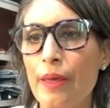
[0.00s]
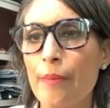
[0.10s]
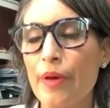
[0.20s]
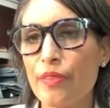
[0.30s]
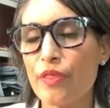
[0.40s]

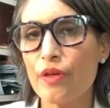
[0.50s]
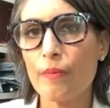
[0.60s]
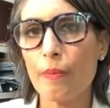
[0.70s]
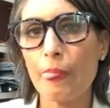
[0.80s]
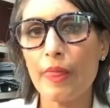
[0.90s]
But
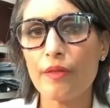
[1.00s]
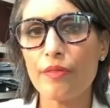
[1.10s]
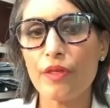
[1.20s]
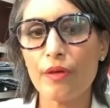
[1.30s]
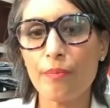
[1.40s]
the,
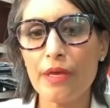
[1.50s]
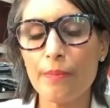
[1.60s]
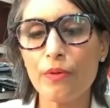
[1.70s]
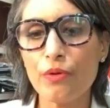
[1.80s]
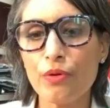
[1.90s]
the
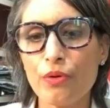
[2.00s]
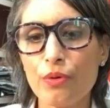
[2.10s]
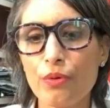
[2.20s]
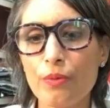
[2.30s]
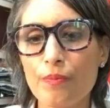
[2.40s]
people
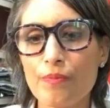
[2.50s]
who